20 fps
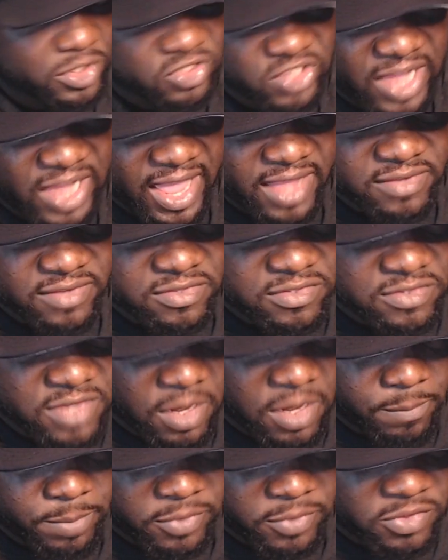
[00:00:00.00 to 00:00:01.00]
John
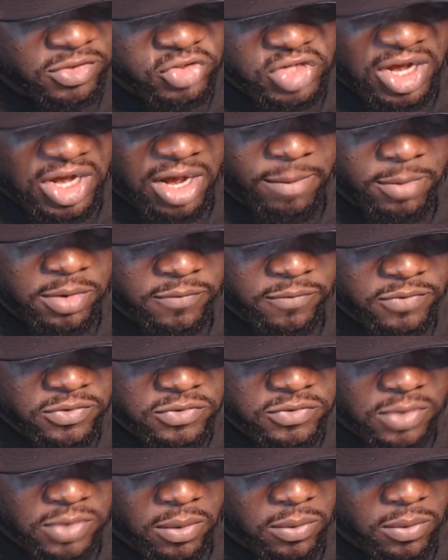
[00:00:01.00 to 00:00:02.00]
Skipper, the chairman of
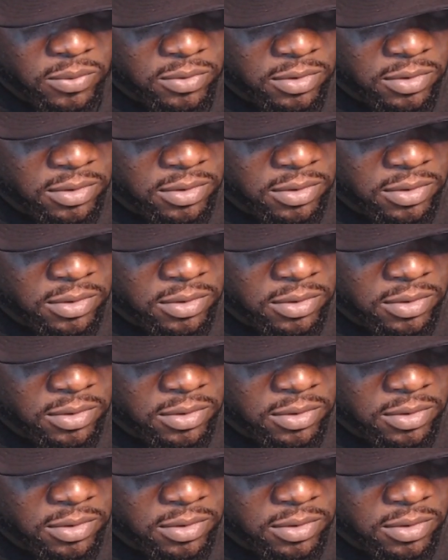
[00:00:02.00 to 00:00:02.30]
the Zone,